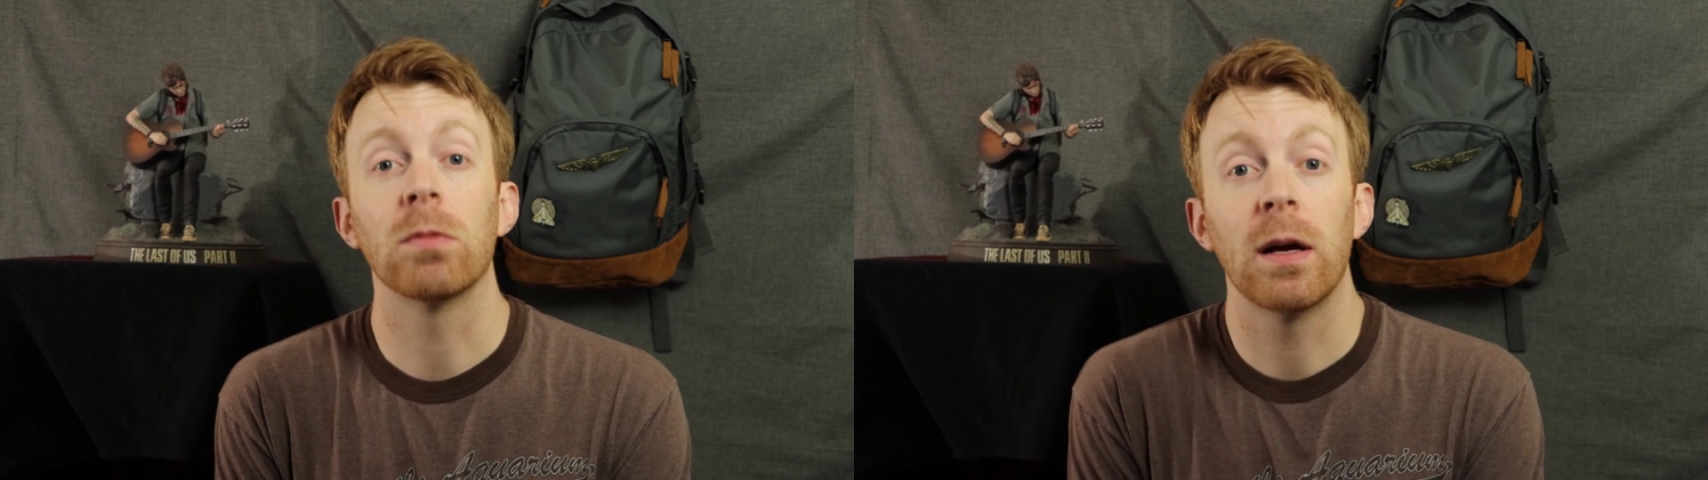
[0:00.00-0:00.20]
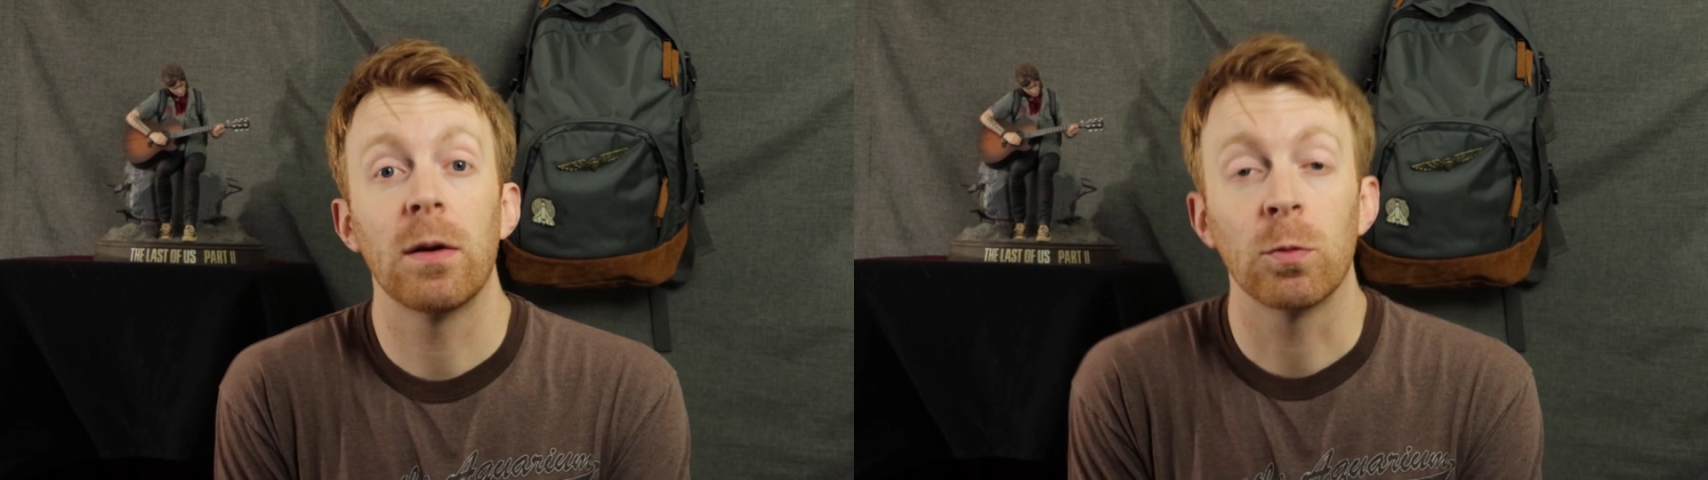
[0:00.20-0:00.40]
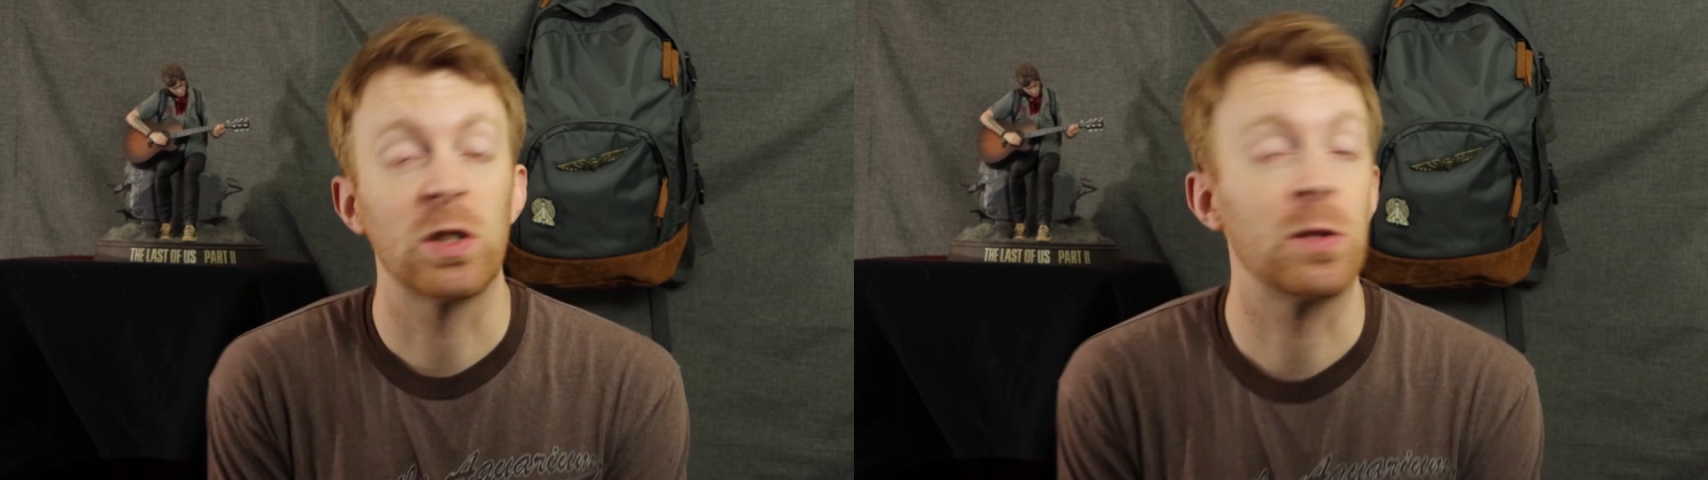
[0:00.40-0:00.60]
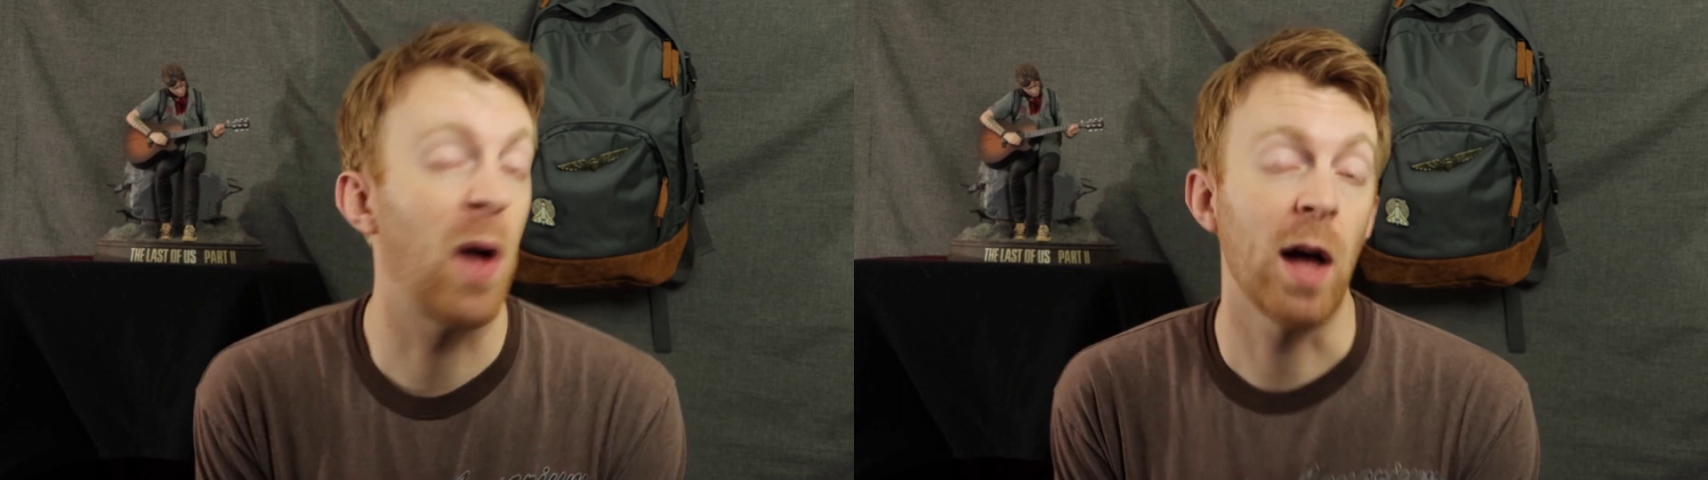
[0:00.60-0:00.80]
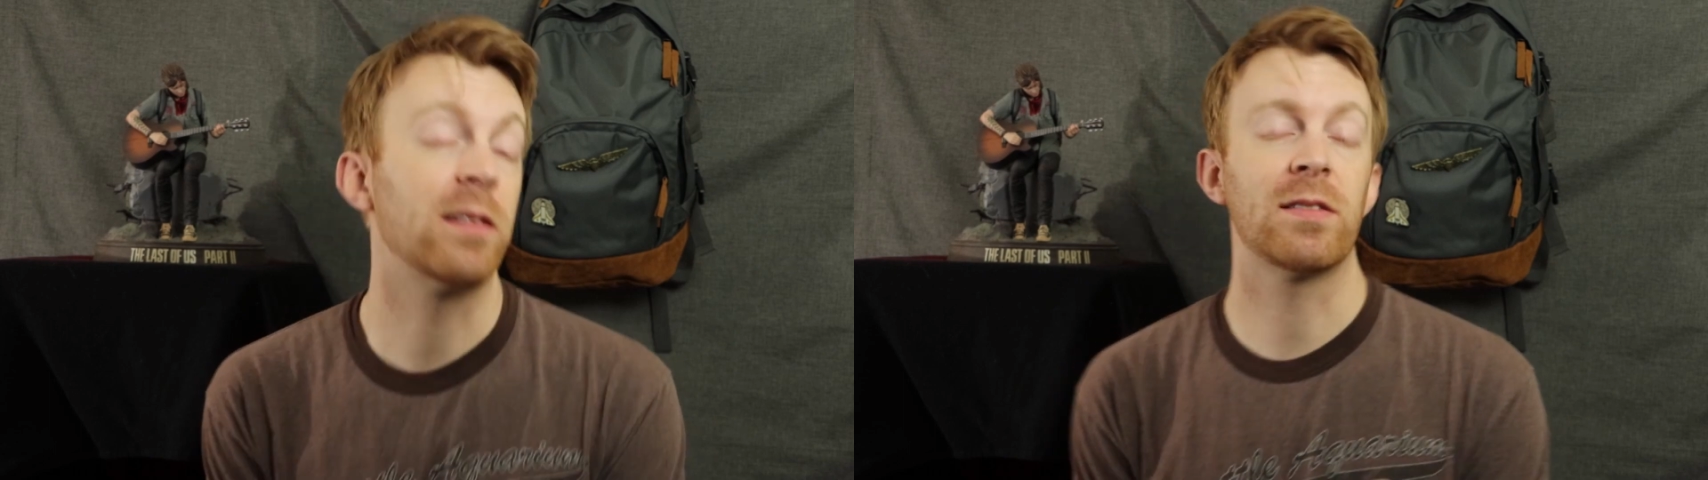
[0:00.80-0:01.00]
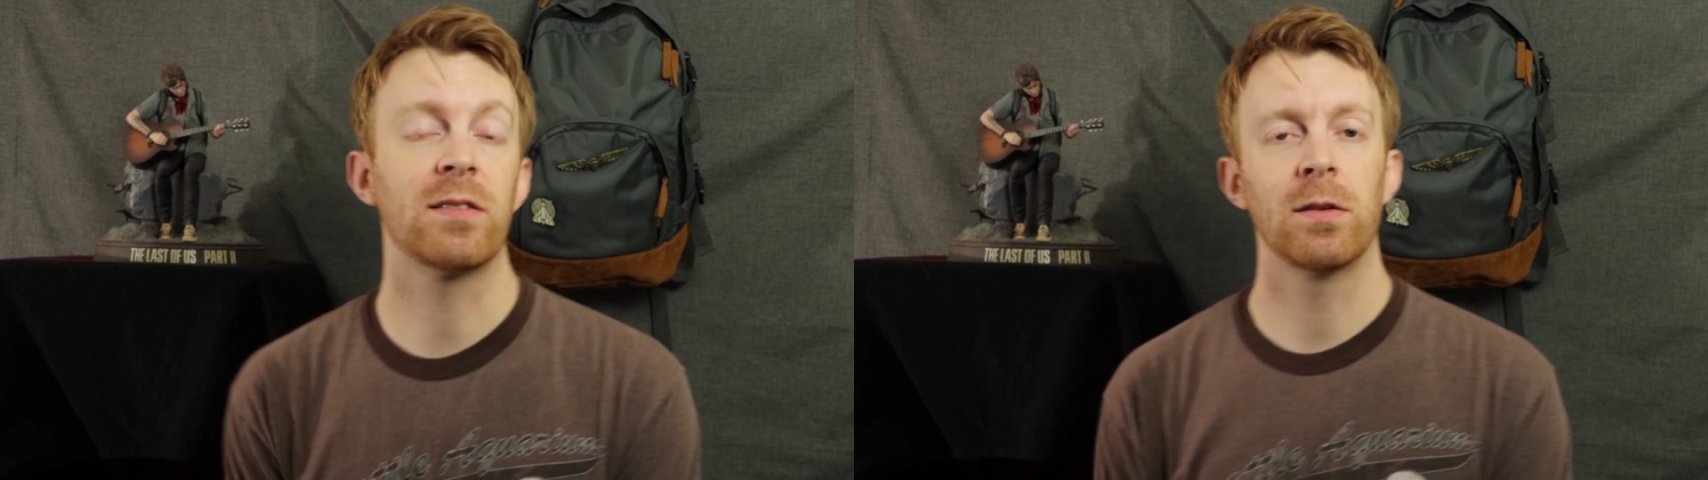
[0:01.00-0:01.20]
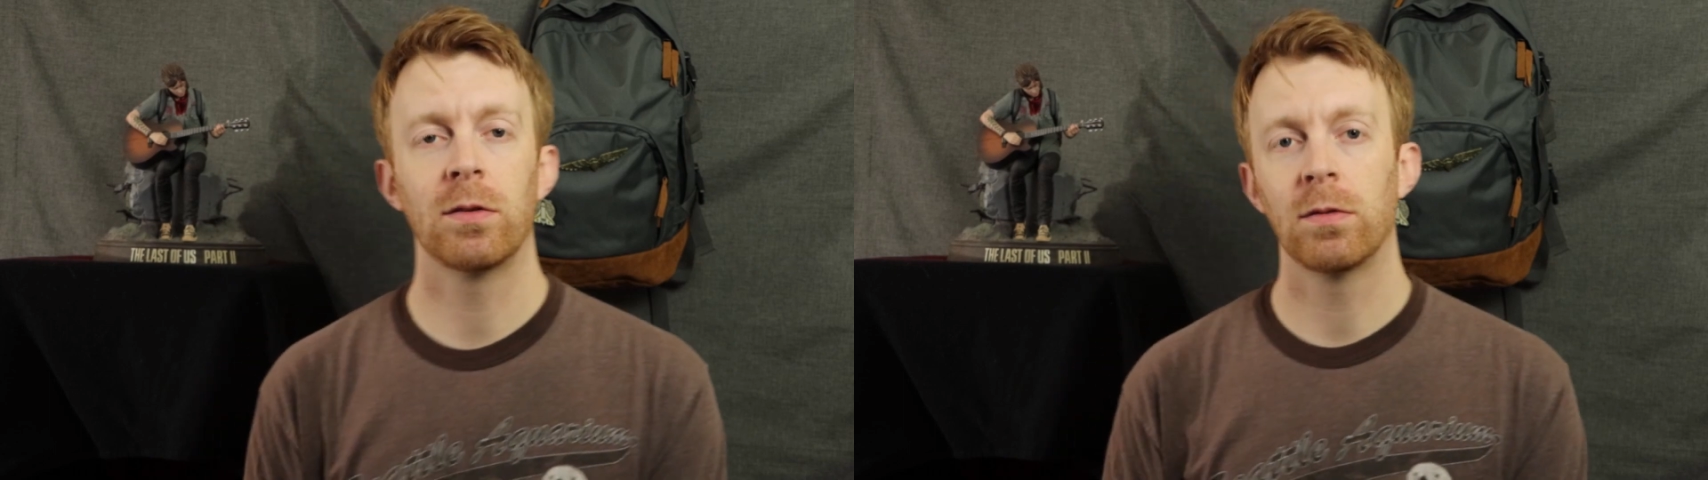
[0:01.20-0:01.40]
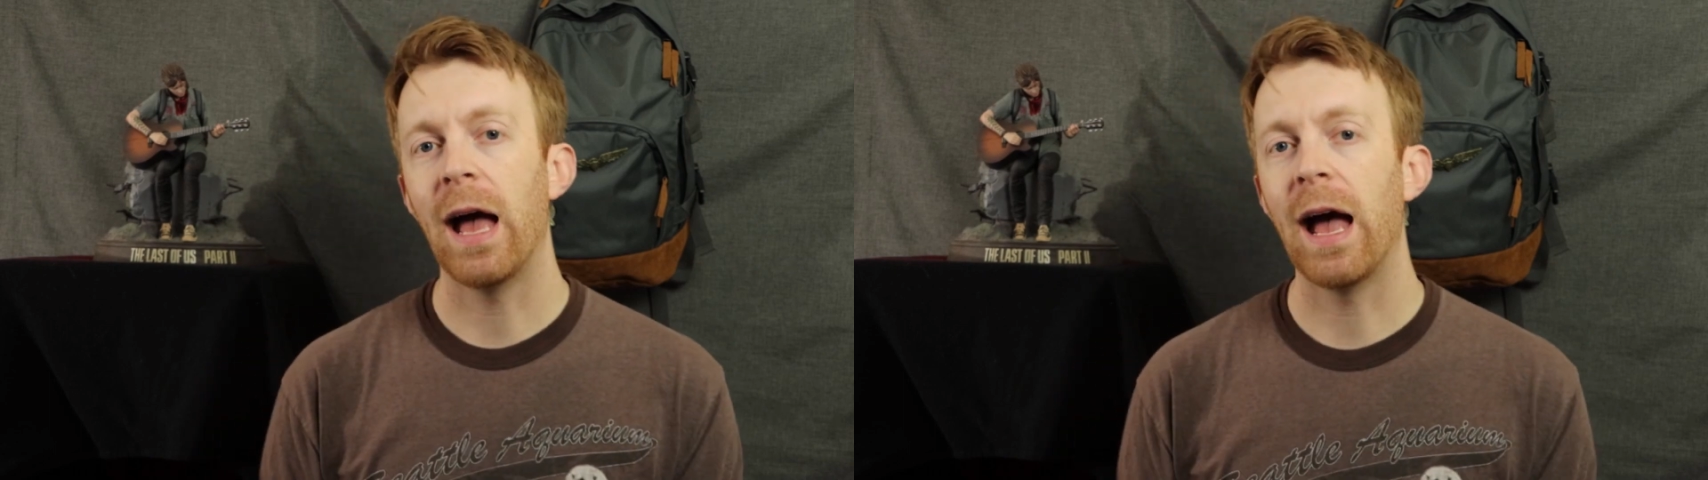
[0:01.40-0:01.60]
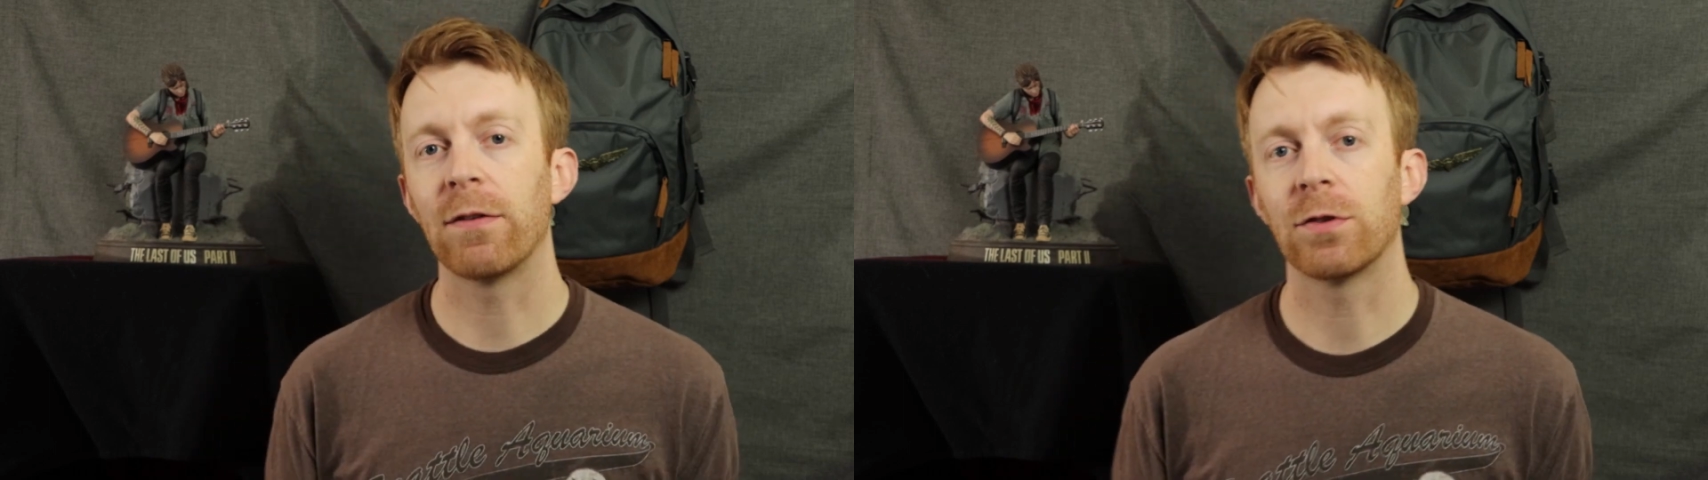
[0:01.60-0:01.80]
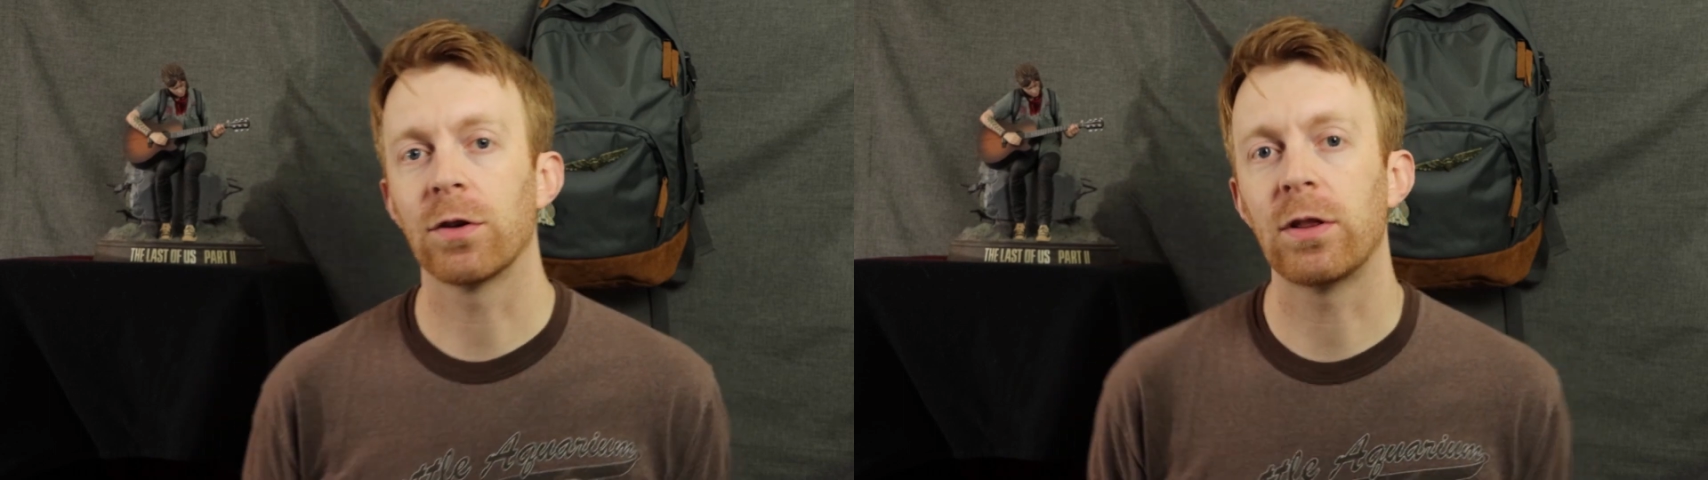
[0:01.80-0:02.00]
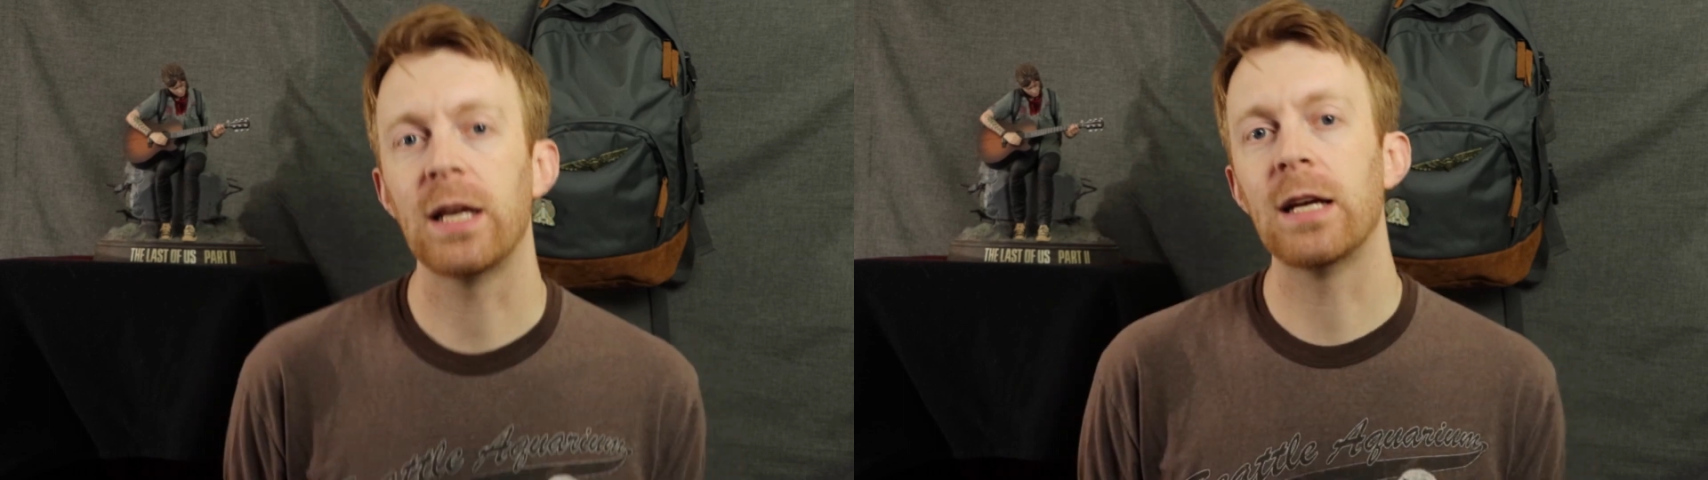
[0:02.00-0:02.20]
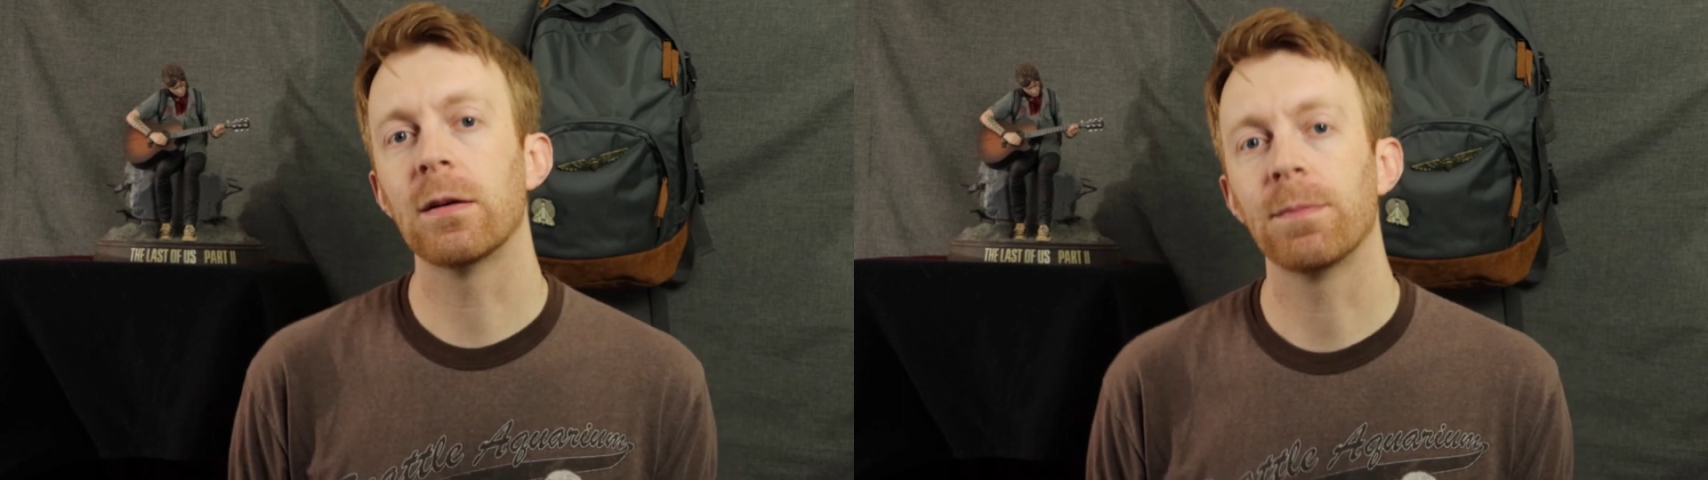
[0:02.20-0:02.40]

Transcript: response after the